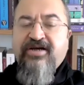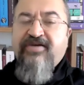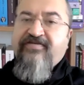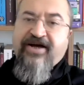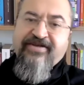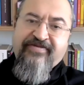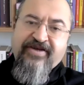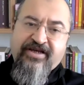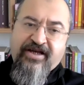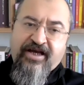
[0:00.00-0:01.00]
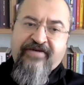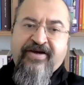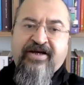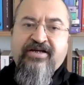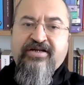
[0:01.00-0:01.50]
when we have
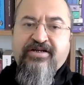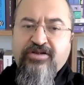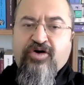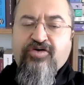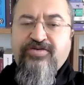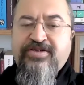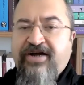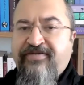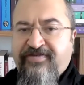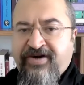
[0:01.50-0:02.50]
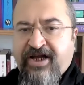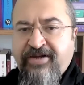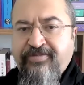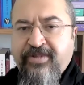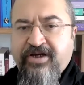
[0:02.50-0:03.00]
a known time frame